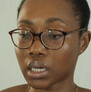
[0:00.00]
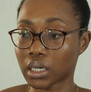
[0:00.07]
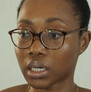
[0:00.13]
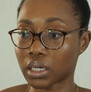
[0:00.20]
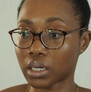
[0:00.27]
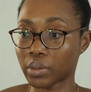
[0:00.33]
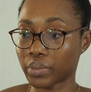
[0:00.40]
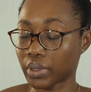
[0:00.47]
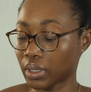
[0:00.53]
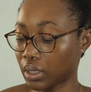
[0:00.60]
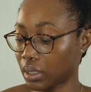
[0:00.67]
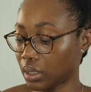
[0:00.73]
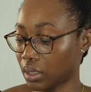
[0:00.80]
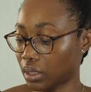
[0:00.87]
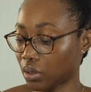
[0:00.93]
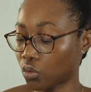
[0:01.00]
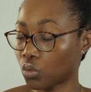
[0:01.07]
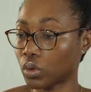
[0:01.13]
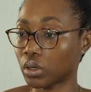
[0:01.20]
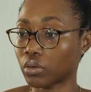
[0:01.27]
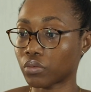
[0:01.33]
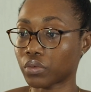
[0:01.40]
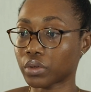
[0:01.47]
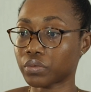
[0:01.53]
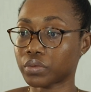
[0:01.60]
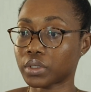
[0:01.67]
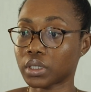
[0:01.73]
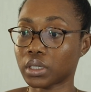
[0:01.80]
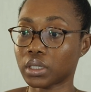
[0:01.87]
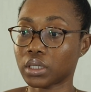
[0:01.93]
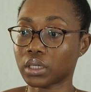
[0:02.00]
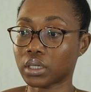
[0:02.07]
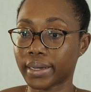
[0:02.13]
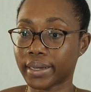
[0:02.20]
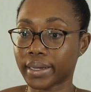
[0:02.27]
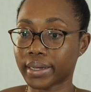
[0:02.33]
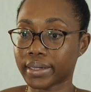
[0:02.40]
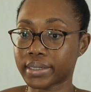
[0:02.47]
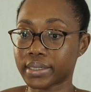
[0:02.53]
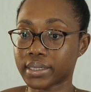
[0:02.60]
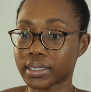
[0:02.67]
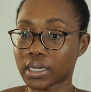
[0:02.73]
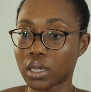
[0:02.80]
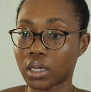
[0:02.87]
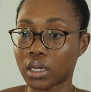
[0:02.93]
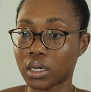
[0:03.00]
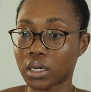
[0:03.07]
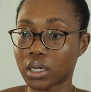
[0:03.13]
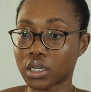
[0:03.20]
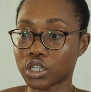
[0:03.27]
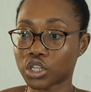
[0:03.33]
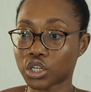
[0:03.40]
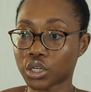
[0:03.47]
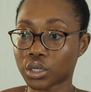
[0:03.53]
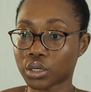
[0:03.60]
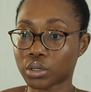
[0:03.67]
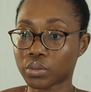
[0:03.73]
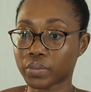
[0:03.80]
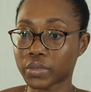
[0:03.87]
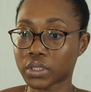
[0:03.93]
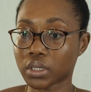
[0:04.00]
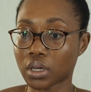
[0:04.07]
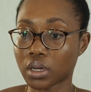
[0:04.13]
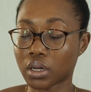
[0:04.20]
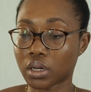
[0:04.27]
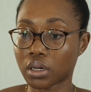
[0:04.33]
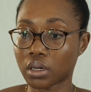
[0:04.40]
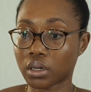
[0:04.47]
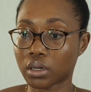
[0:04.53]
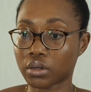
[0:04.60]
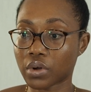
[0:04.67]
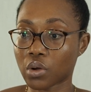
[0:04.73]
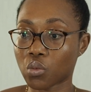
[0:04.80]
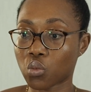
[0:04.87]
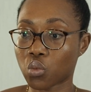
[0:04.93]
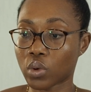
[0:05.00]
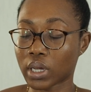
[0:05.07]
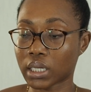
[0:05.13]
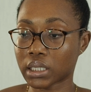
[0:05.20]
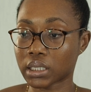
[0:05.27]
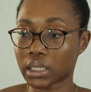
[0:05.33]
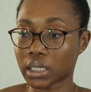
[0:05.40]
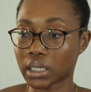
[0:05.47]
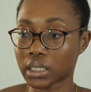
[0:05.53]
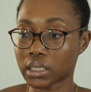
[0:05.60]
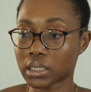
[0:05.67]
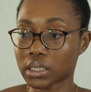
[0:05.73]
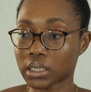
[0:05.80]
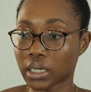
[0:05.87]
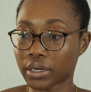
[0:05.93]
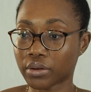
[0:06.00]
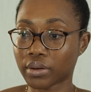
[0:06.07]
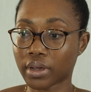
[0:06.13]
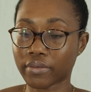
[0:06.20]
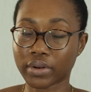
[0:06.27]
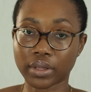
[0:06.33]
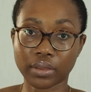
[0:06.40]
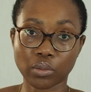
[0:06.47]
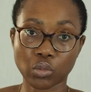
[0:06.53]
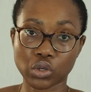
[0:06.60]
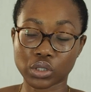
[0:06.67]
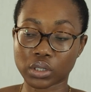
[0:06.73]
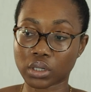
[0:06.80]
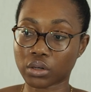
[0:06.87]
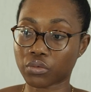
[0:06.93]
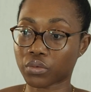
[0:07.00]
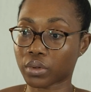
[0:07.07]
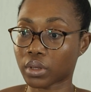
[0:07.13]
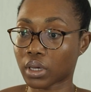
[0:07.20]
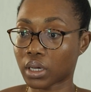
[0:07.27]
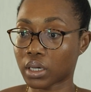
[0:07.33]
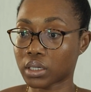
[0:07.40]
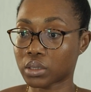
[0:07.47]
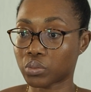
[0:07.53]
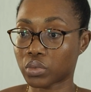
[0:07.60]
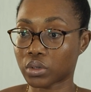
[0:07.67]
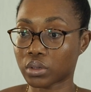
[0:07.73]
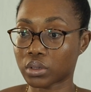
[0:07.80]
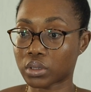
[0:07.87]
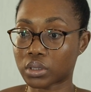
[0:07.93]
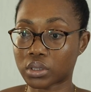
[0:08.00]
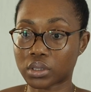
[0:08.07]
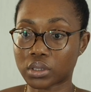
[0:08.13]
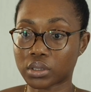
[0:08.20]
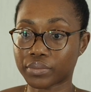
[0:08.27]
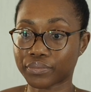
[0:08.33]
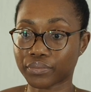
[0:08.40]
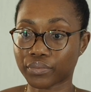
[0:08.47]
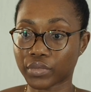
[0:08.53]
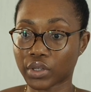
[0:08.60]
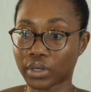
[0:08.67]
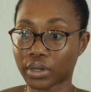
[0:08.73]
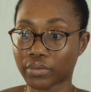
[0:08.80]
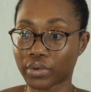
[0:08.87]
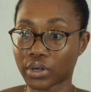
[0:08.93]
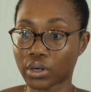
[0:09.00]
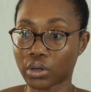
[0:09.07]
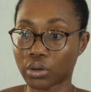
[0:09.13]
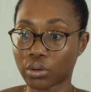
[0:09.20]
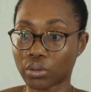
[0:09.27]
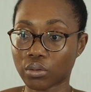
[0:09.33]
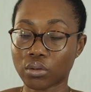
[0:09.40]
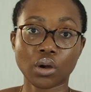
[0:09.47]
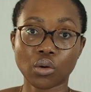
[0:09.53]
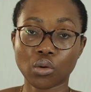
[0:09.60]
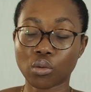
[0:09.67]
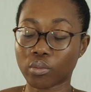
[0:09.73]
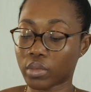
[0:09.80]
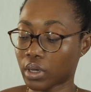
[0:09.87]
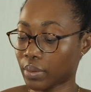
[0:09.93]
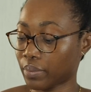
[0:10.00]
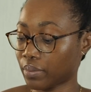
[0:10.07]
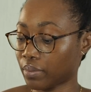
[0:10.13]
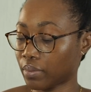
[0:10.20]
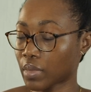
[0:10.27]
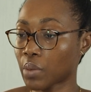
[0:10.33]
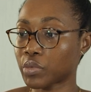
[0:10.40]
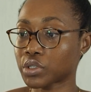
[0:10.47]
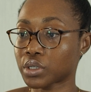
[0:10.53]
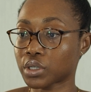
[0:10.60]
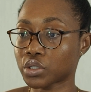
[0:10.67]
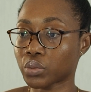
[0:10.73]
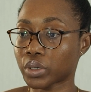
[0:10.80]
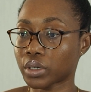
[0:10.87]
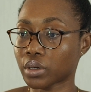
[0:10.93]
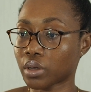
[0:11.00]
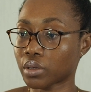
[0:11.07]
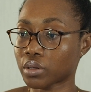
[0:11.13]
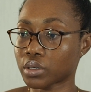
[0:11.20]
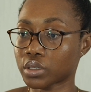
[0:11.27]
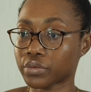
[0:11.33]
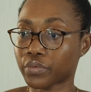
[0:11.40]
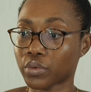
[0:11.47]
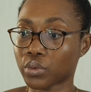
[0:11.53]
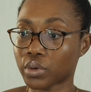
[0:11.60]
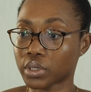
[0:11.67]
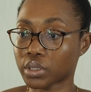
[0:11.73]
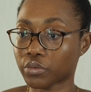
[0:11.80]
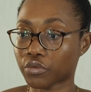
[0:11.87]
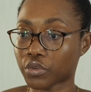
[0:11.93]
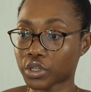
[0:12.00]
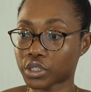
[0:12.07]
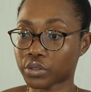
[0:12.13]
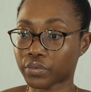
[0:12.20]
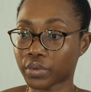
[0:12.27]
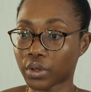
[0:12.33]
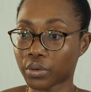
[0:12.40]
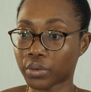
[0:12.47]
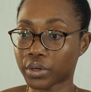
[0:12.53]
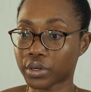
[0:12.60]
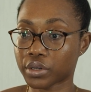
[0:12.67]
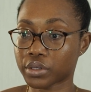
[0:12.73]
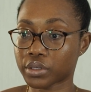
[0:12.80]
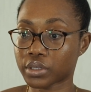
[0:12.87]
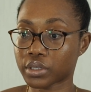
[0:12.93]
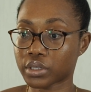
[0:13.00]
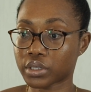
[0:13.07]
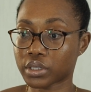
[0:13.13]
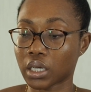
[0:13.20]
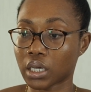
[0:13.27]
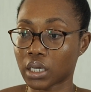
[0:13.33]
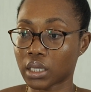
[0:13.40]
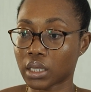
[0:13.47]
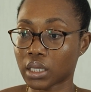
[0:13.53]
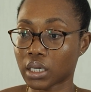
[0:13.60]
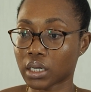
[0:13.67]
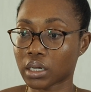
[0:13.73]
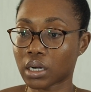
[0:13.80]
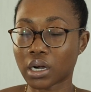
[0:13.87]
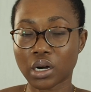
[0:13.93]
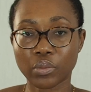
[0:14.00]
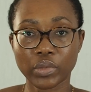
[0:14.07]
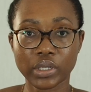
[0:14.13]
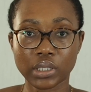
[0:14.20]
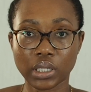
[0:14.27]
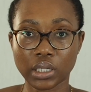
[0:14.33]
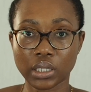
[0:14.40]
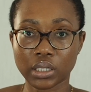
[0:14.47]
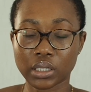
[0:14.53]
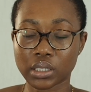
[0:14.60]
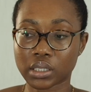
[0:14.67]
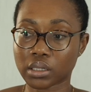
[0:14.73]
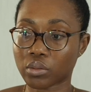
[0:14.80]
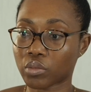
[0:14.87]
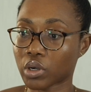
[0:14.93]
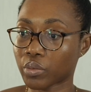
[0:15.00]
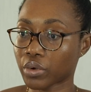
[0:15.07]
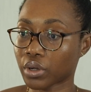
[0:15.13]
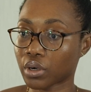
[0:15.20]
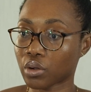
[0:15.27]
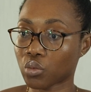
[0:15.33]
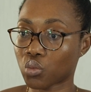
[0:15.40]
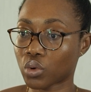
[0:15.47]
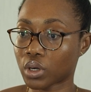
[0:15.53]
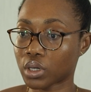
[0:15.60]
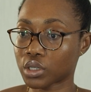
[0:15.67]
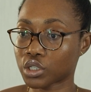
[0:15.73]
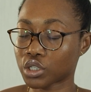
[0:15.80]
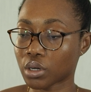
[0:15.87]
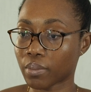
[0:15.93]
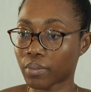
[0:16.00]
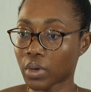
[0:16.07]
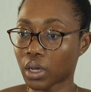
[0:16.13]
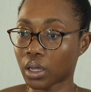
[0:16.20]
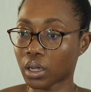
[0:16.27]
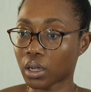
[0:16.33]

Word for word: gonna be 150. And in terms of wellness, I don't have anything budgeted for that, but you never know. Home, I'm budgeting $20 for some fresh flowers. And then car maintenance, I'm probably gonna wash my